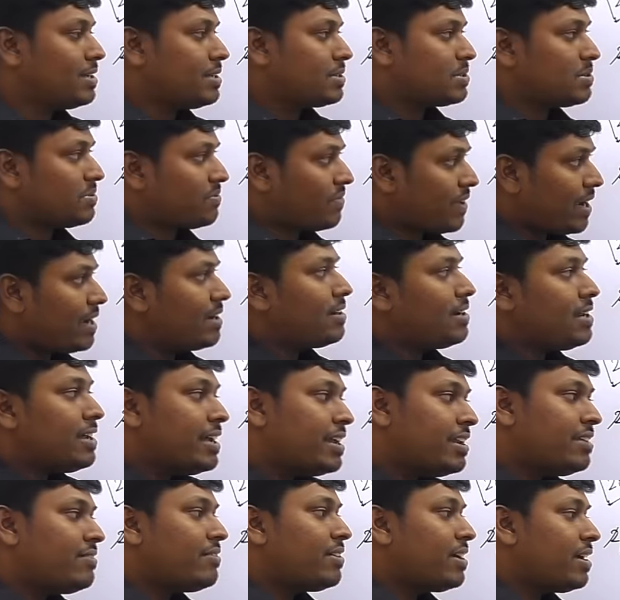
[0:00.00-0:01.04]
So finally,
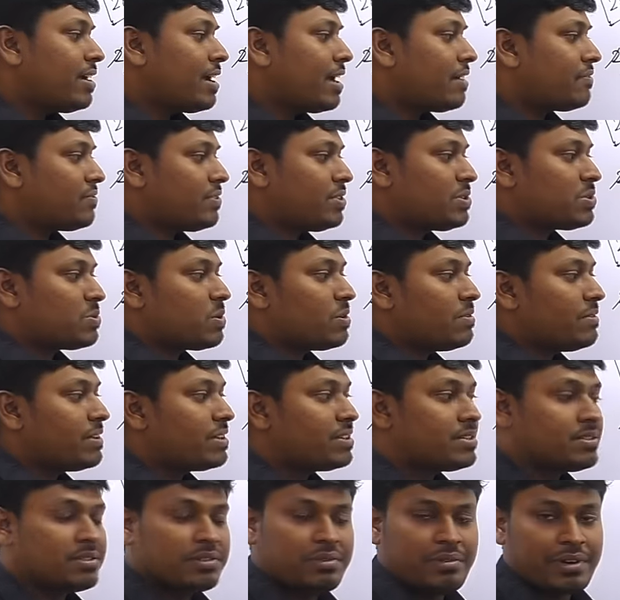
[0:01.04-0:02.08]
anyway, after
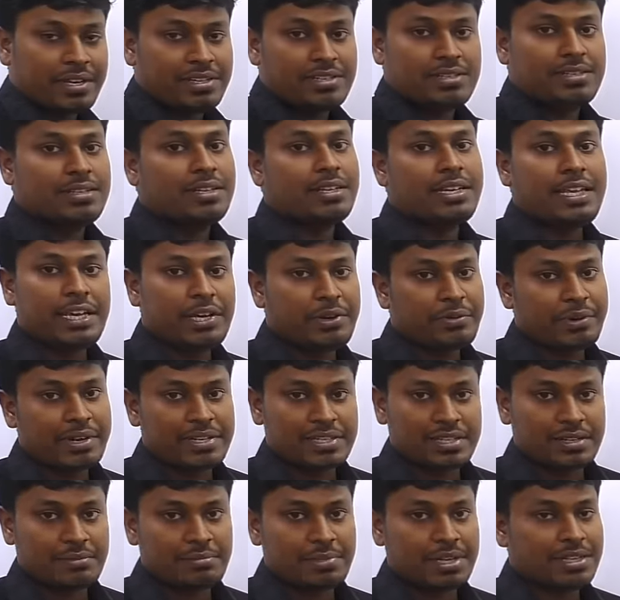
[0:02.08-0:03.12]
solving this question and
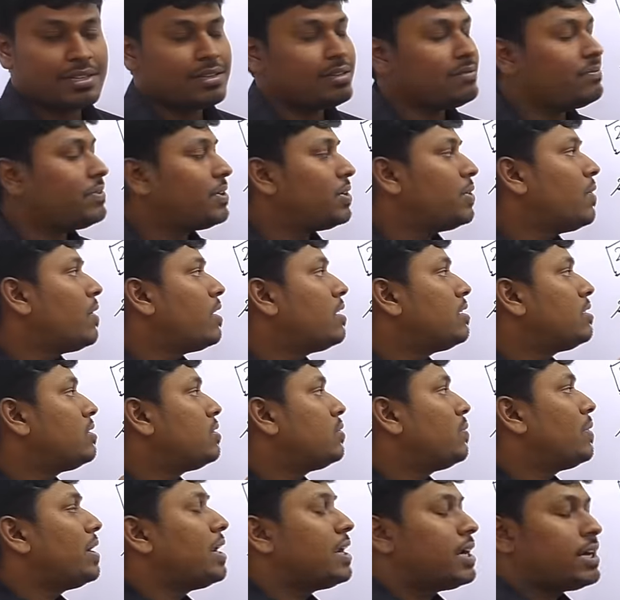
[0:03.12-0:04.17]
equation method, we got
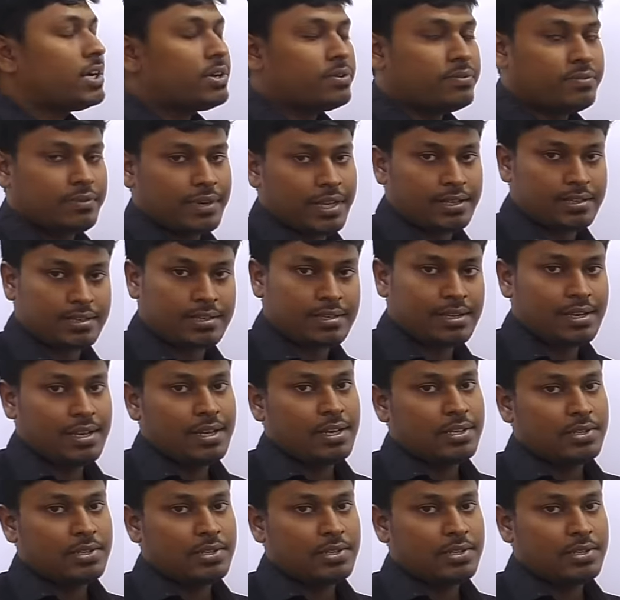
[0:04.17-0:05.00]
12 and a half days.